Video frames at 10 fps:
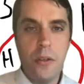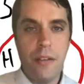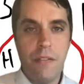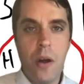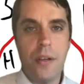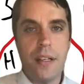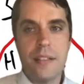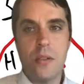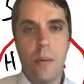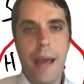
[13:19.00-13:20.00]
focus,
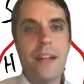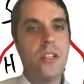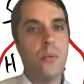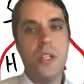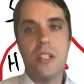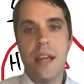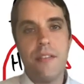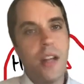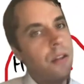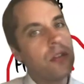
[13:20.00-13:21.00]
so imagine that we just have
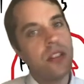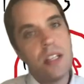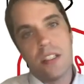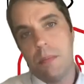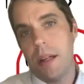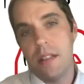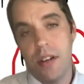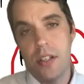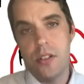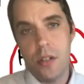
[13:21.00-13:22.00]
another 6 months of
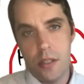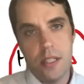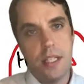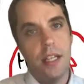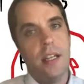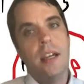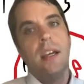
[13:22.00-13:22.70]
uncertainty